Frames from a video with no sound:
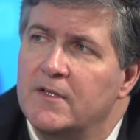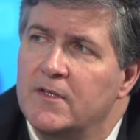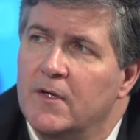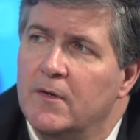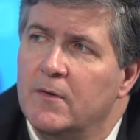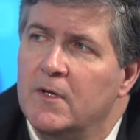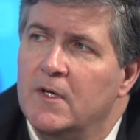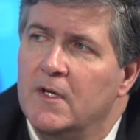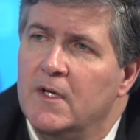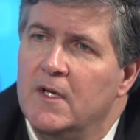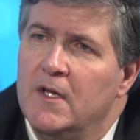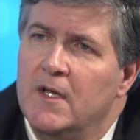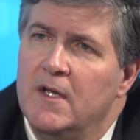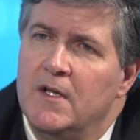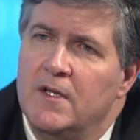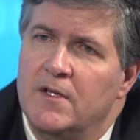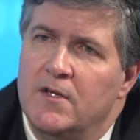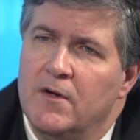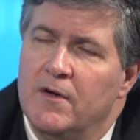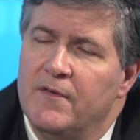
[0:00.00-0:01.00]
So,
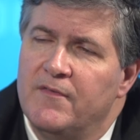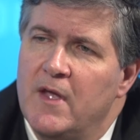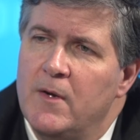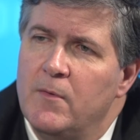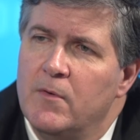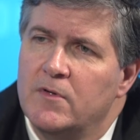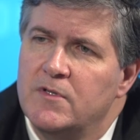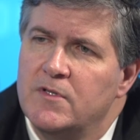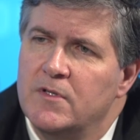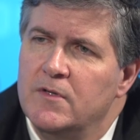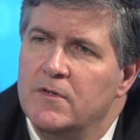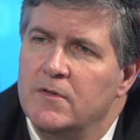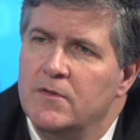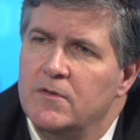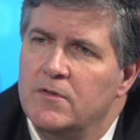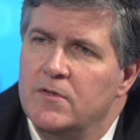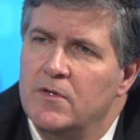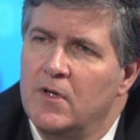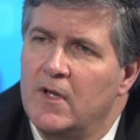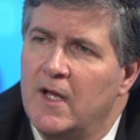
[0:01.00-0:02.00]
you know, if they were to
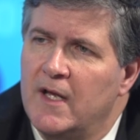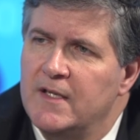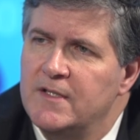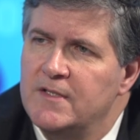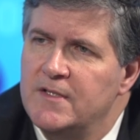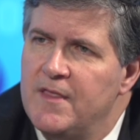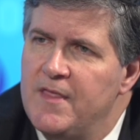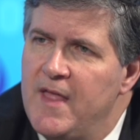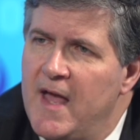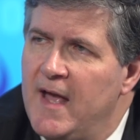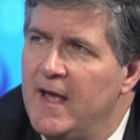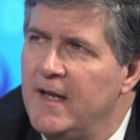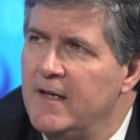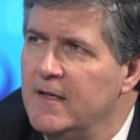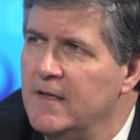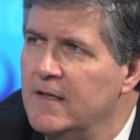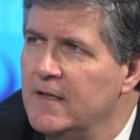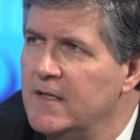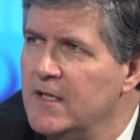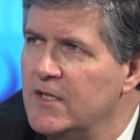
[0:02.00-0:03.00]
utilize that
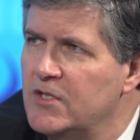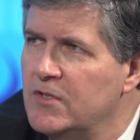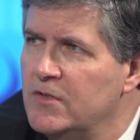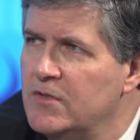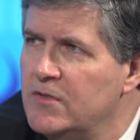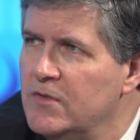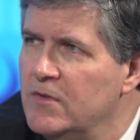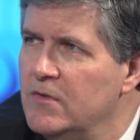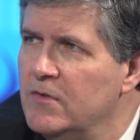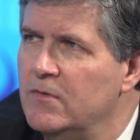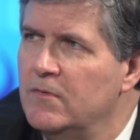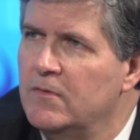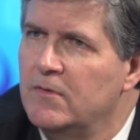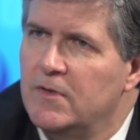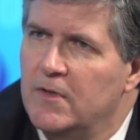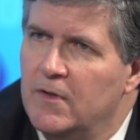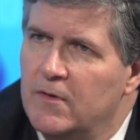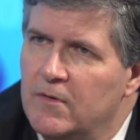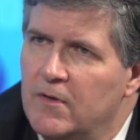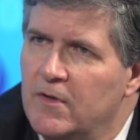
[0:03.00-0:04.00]
in addition to, you
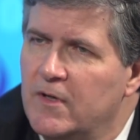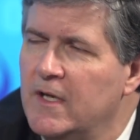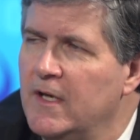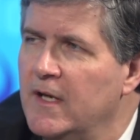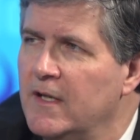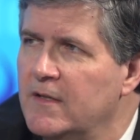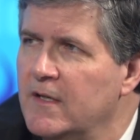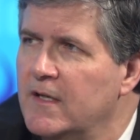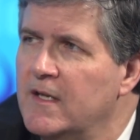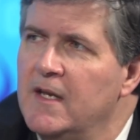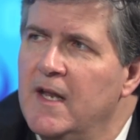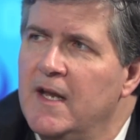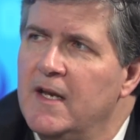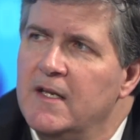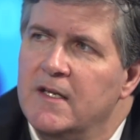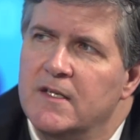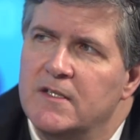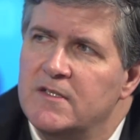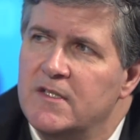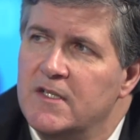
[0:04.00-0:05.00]
know, looking at the
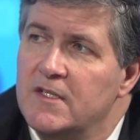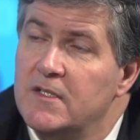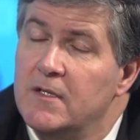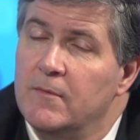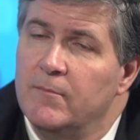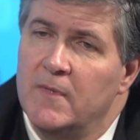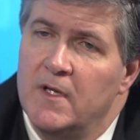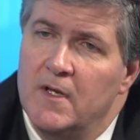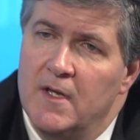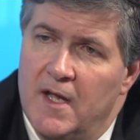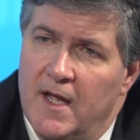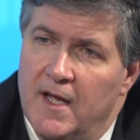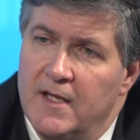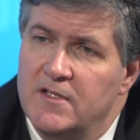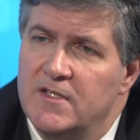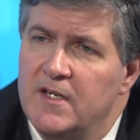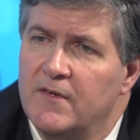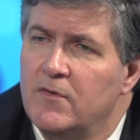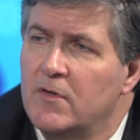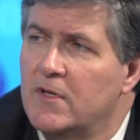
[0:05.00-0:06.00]
Canadian system, and
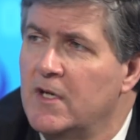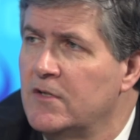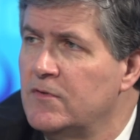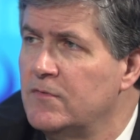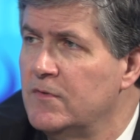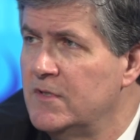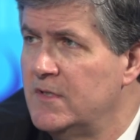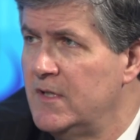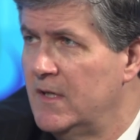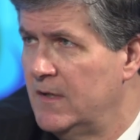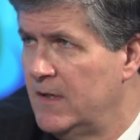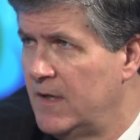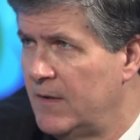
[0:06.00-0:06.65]
several countries did.